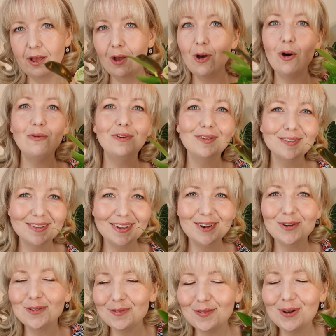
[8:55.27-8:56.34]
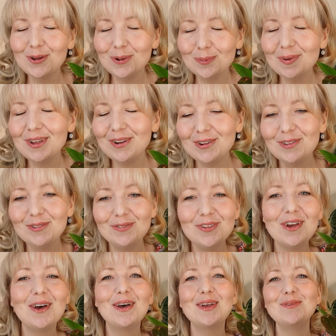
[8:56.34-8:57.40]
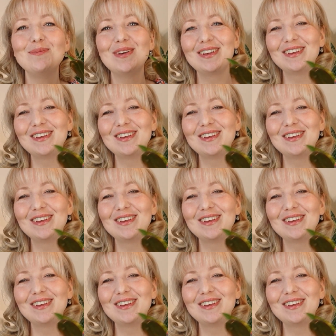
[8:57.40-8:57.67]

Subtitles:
Obviously not for long periods of time.